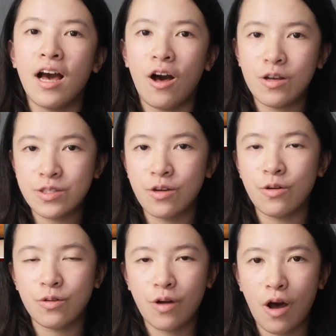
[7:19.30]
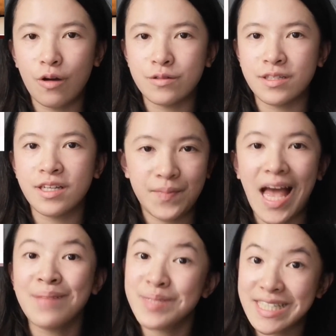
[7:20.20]
also called
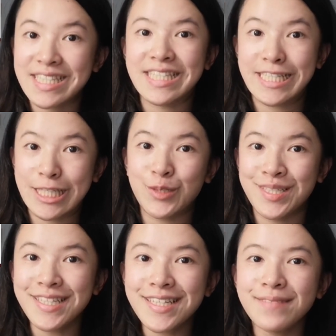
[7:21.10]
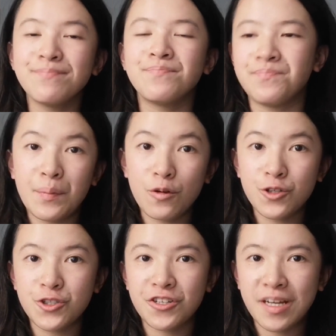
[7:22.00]
M C C Q E. People
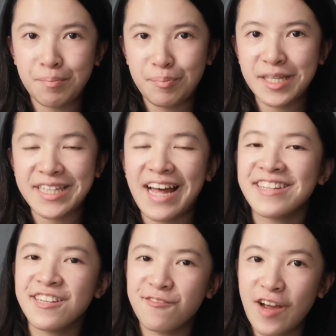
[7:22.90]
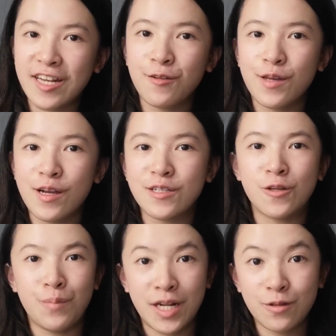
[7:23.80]
usually complete that in their final years
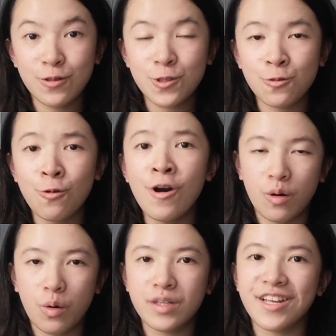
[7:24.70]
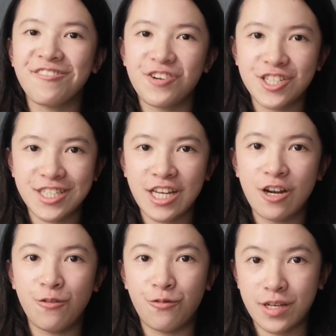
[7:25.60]
of medical school or their first
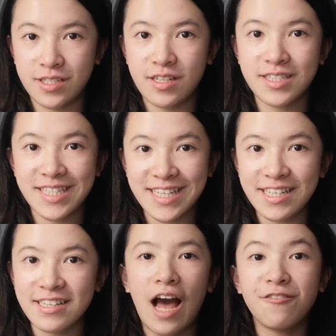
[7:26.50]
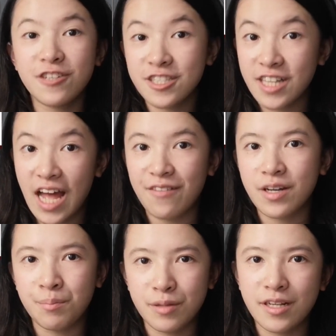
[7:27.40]
year of residency. After they have
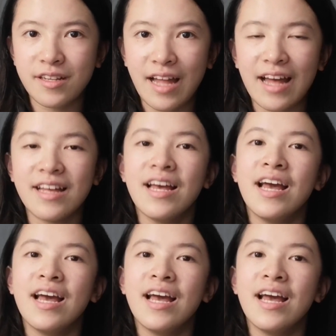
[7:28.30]
completed that,